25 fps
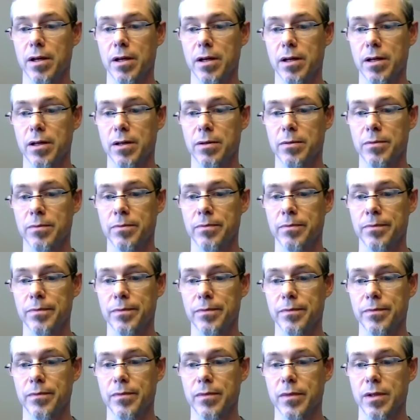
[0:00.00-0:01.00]

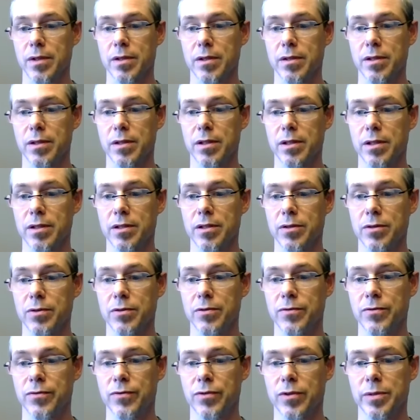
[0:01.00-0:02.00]
The
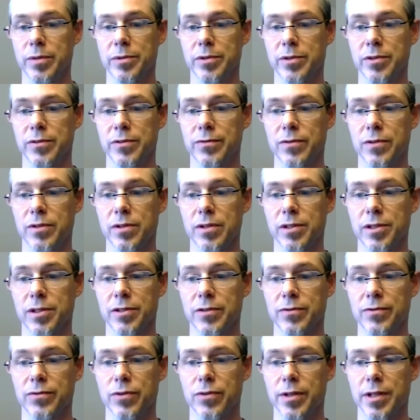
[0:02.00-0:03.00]
known formula for
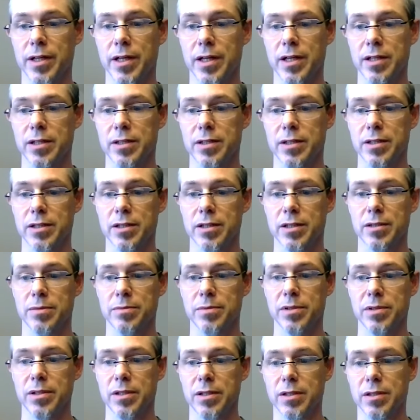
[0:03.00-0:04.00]
linear forecasting is
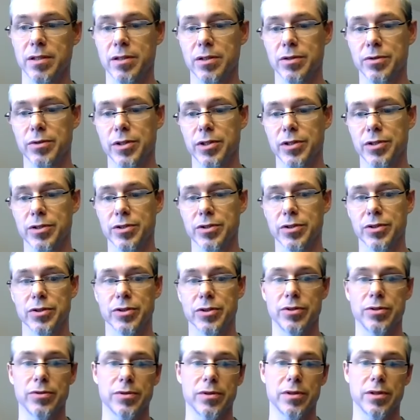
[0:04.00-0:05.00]
presented in equation
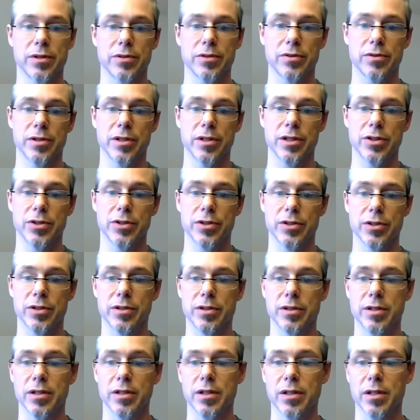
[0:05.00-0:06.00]
2 in our
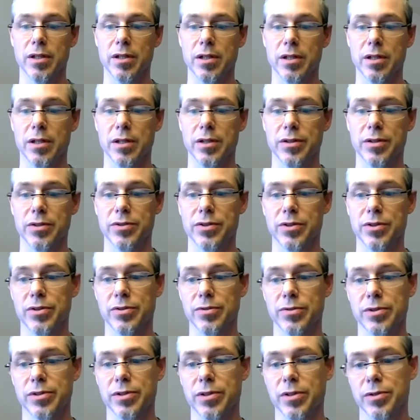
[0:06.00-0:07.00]
notation. There's a
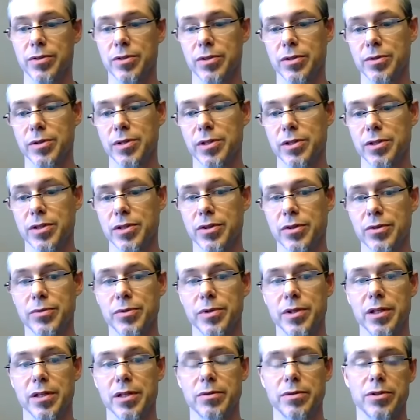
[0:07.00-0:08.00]
new result in equation
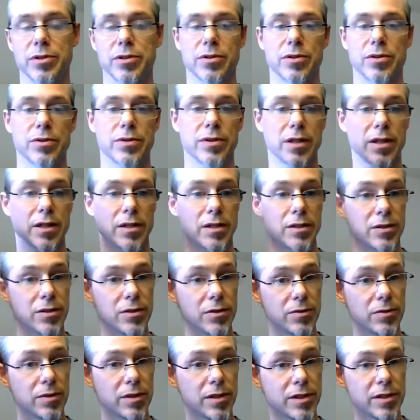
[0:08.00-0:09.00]
3, which shows how to
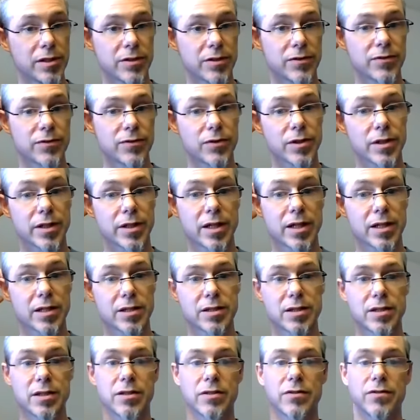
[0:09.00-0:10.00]
do linear
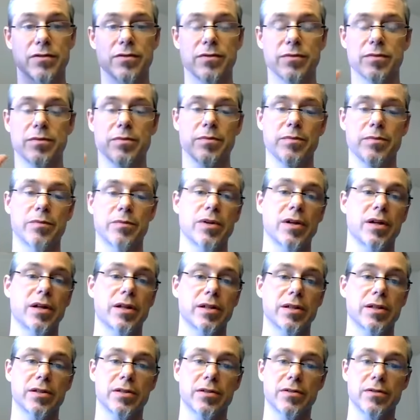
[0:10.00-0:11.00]
forecasting of
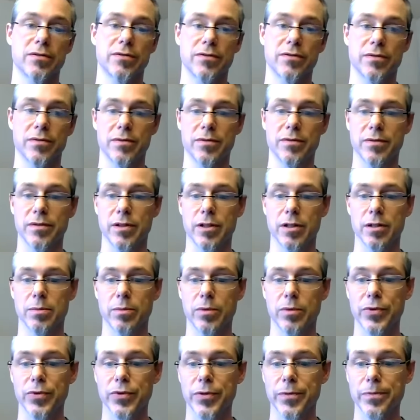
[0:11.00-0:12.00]
products of
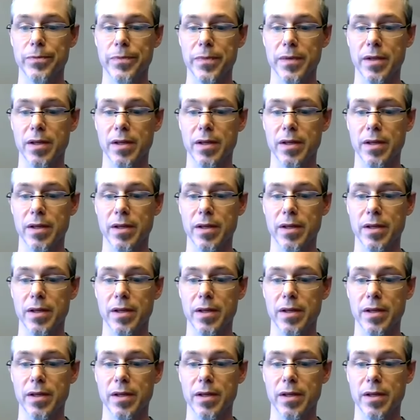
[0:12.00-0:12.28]
variables.